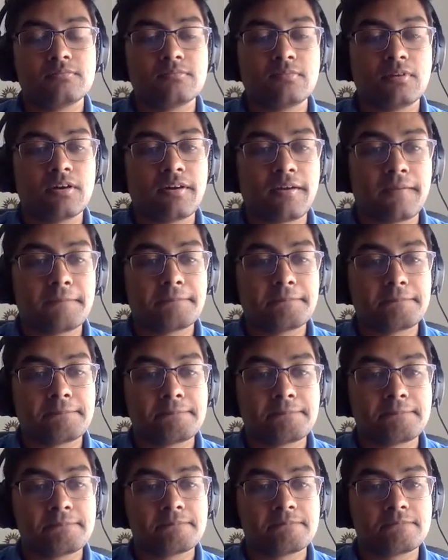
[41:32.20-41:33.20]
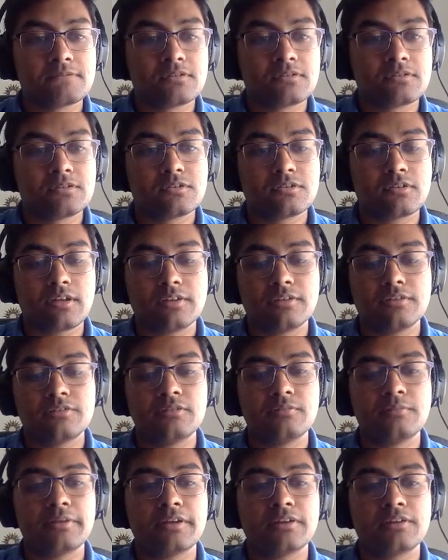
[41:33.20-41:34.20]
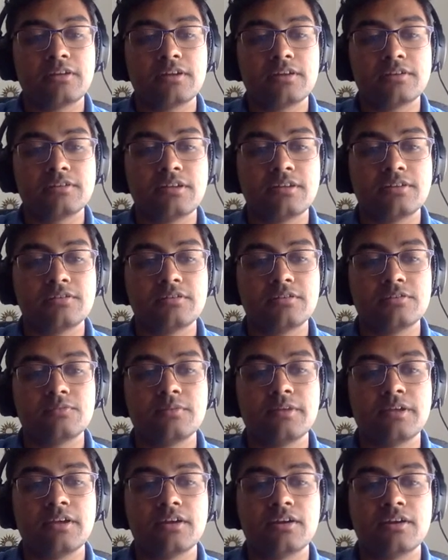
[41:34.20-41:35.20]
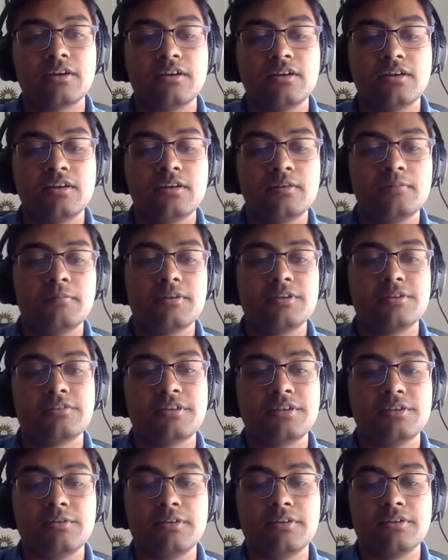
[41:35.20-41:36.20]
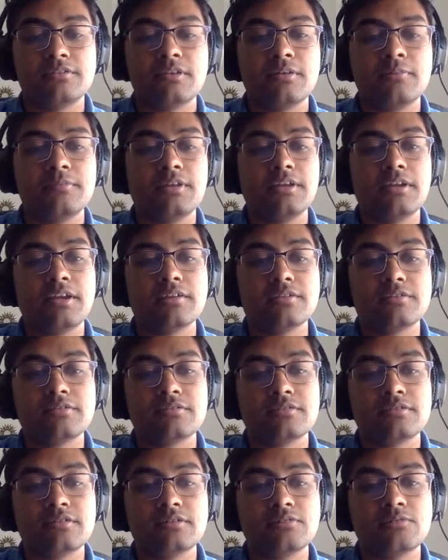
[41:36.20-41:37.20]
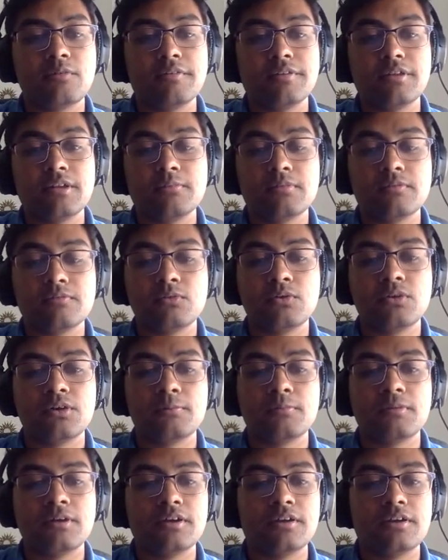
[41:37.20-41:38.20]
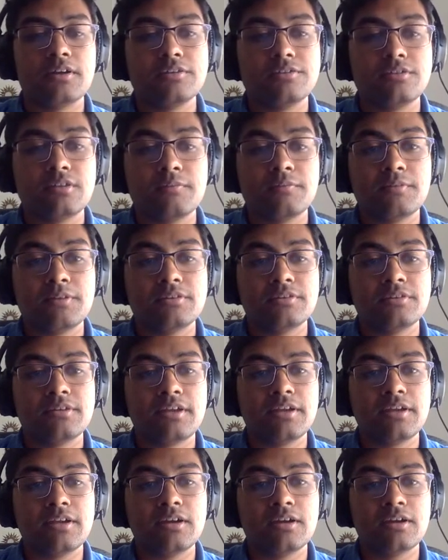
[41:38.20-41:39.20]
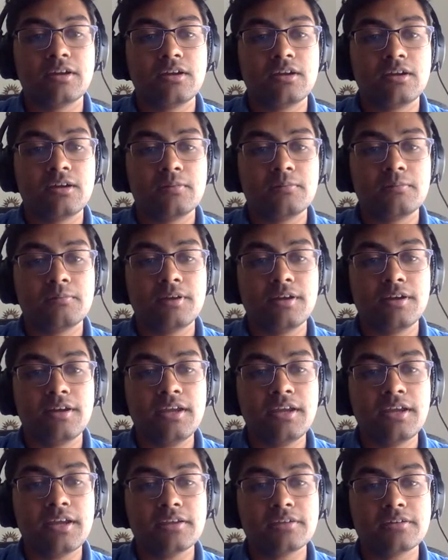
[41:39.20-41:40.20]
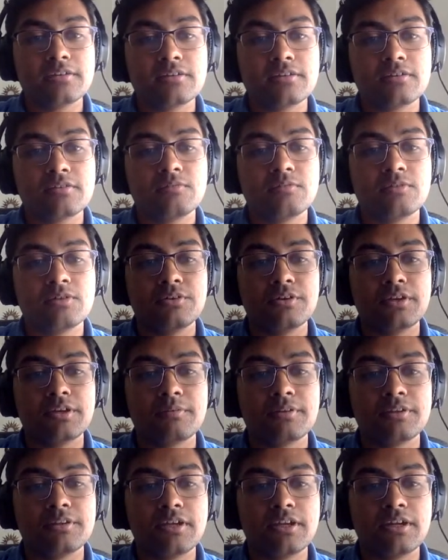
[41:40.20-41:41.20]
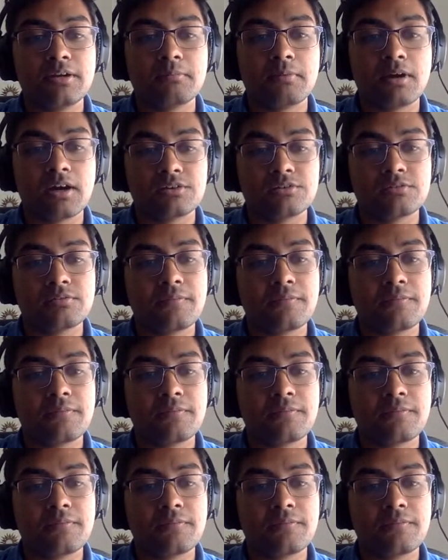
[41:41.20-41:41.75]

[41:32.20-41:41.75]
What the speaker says: Okay, now this should make a lot of sense since we are basically doing the same thing as what we did before, but instead of with data predict, we're doing it with data model.